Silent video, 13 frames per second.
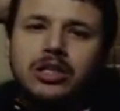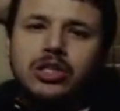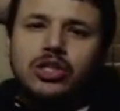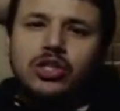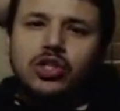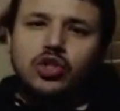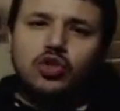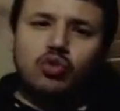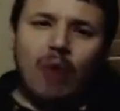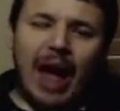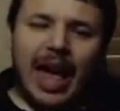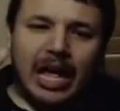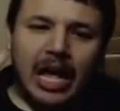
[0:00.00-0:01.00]

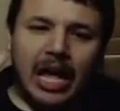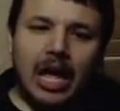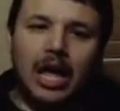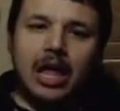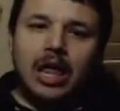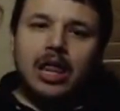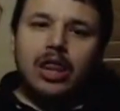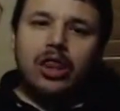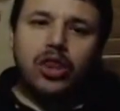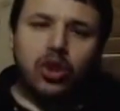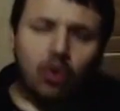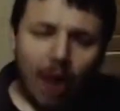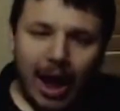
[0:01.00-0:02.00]
Strike
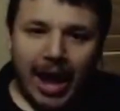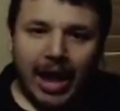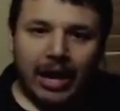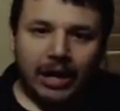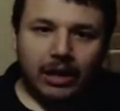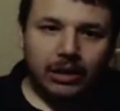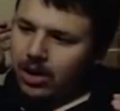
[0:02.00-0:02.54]
three.